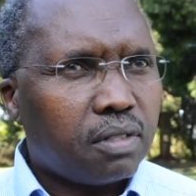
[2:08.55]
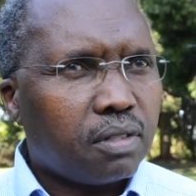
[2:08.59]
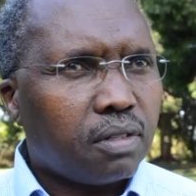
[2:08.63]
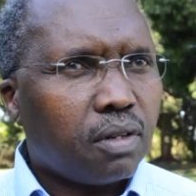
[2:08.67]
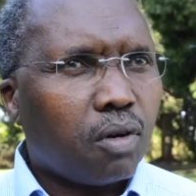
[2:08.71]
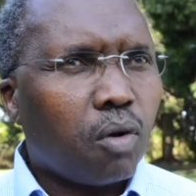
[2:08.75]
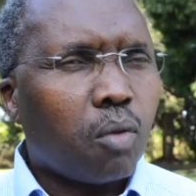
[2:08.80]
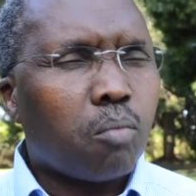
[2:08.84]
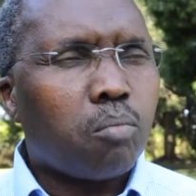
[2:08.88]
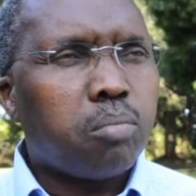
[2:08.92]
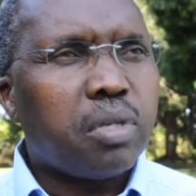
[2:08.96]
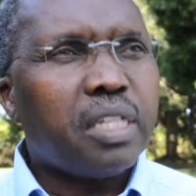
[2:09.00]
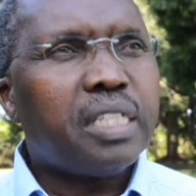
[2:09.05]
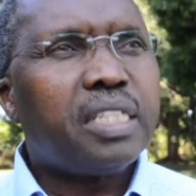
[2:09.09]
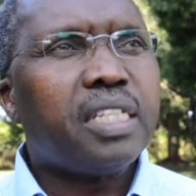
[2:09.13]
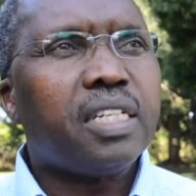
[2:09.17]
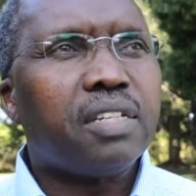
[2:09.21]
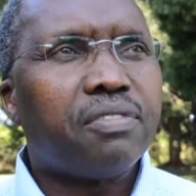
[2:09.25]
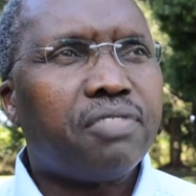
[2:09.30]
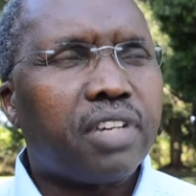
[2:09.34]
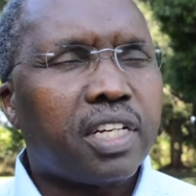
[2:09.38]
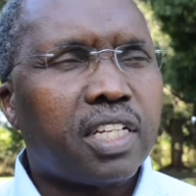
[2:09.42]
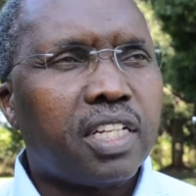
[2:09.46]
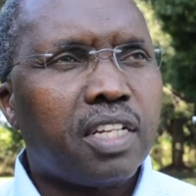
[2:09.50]
completely
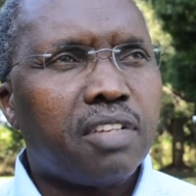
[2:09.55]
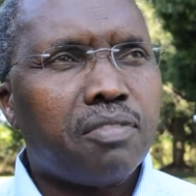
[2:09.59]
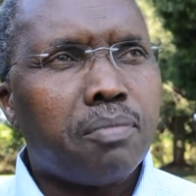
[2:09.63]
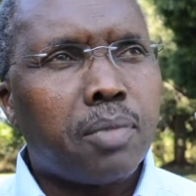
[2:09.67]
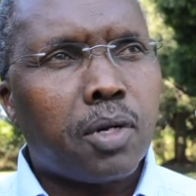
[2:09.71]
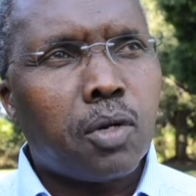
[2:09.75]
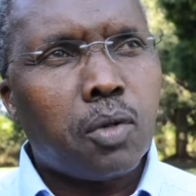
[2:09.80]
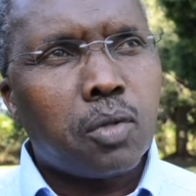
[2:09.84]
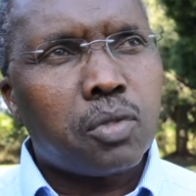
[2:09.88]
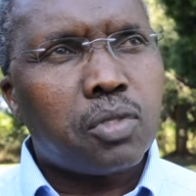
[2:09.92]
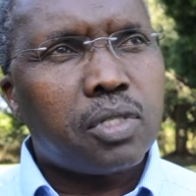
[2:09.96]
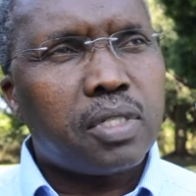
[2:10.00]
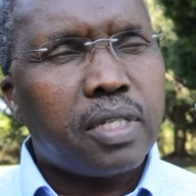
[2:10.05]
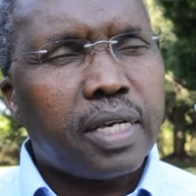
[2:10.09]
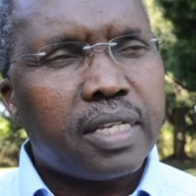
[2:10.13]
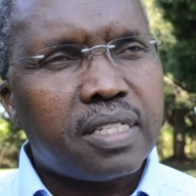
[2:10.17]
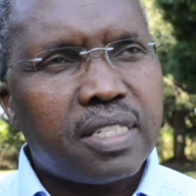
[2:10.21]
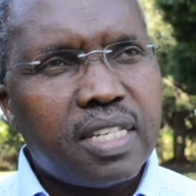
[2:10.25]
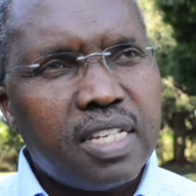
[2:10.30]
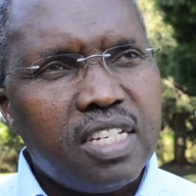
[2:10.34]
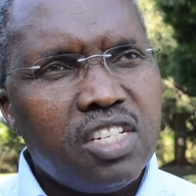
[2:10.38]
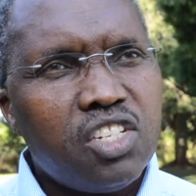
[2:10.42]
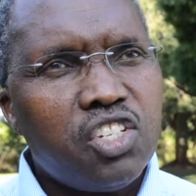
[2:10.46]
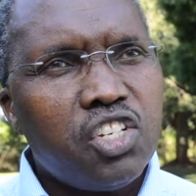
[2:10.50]
effective, because
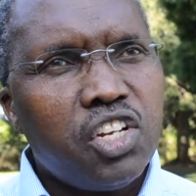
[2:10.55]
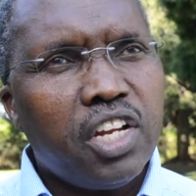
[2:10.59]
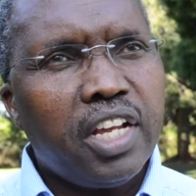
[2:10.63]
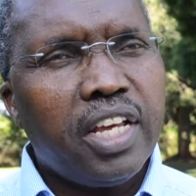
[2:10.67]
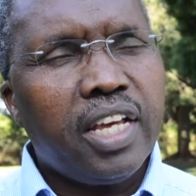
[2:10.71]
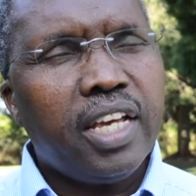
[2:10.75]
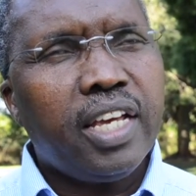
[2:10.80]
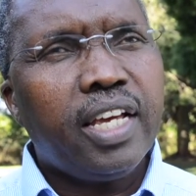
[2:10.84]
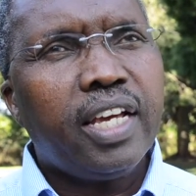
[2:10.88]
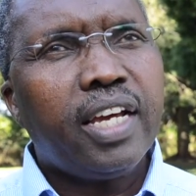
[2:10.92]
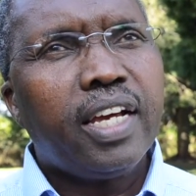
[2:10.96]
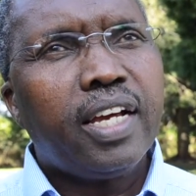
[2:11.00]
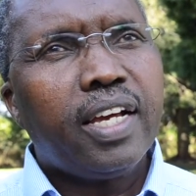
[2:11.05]
essentially